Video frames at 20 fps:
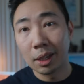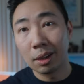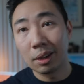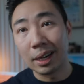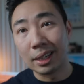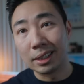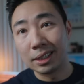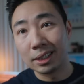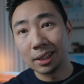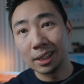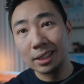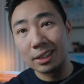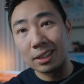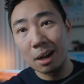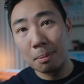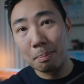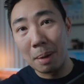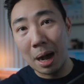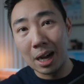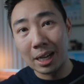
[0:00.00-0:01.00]
All right, so let's
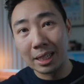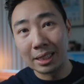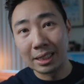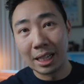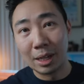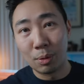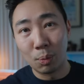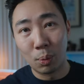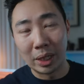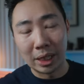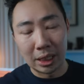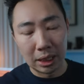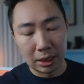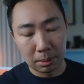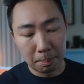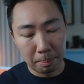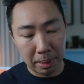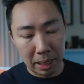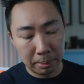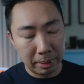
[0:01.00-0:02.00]
talk pockets and what this
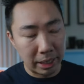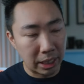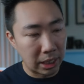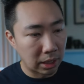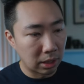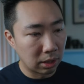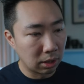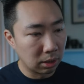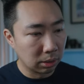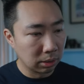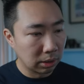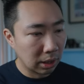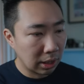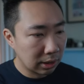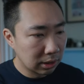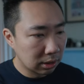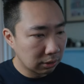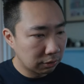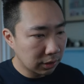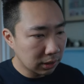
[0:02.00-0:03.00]
baby can hold.
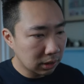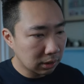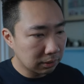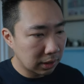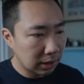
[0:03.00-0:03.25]
So first of